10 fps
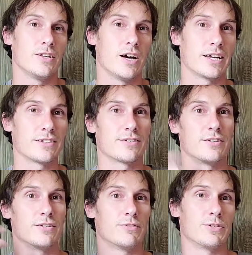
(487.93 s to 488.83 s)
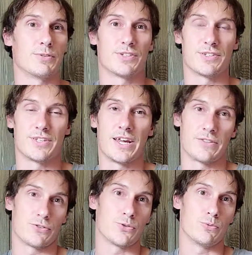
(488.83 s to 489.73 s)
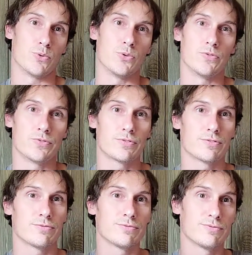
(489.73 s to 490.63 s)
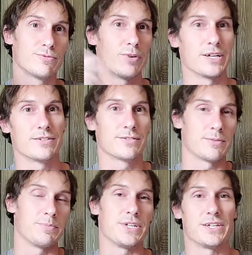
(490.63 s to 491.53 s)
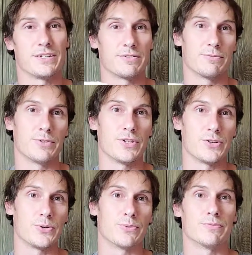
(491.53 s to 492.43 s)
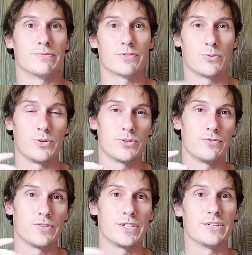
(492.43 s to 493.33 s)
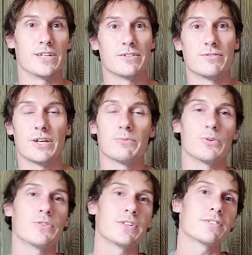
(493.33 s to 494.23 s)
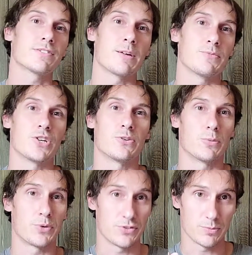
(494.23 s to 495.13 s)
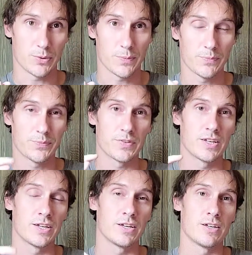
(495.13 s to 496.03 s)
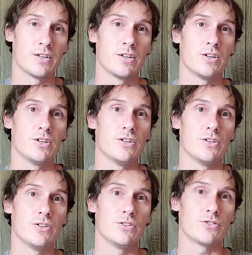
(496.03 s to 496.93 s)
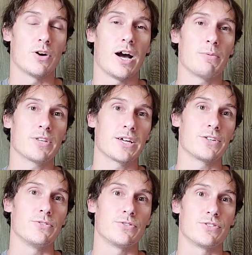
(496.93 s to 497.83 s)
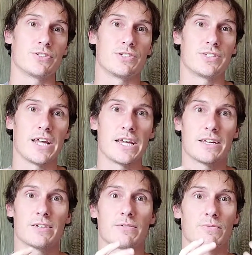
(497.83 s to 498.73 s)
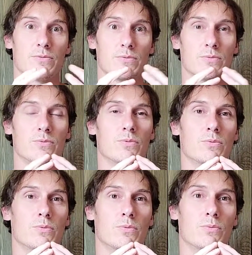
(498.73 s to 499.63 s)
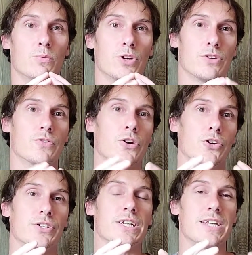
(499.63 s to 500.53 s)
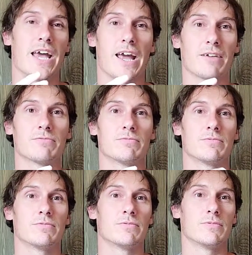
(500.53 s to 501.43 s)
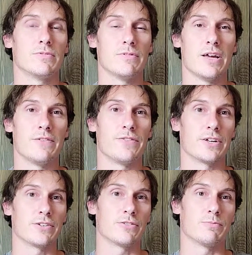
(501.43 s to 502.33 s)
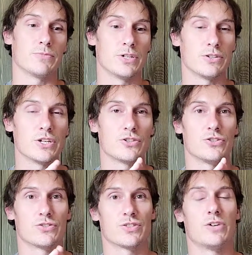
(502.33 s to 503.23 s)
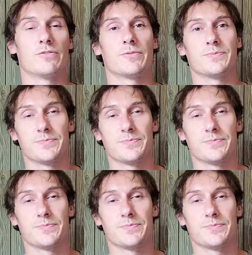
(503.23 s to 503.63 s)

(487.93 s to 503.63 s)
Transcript: I guess what's the saying? The two wolves, right, competing within you. It's the one you feed. It's the same general principle. So I would like you to just take what you've heard today and think to yourself,